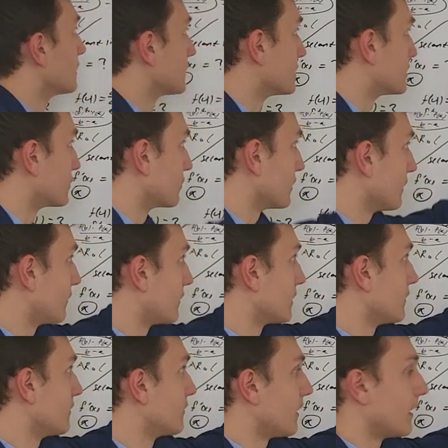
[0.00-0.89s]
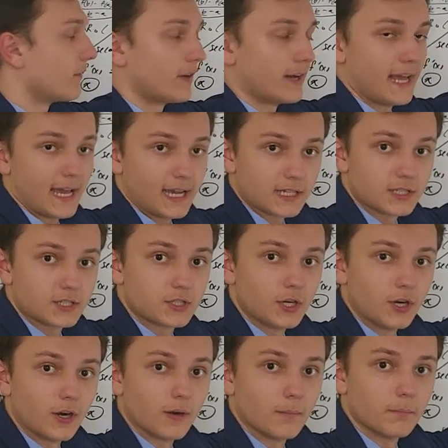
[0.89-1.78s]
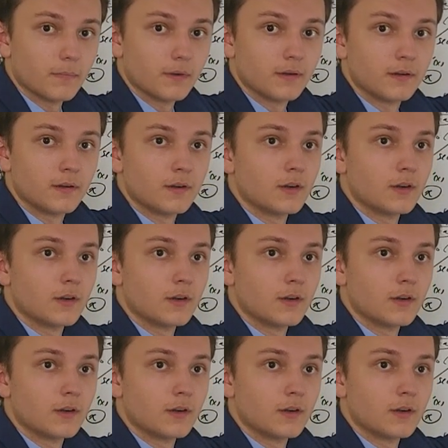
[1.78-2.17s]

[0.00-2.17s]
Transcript: the derivative of an x term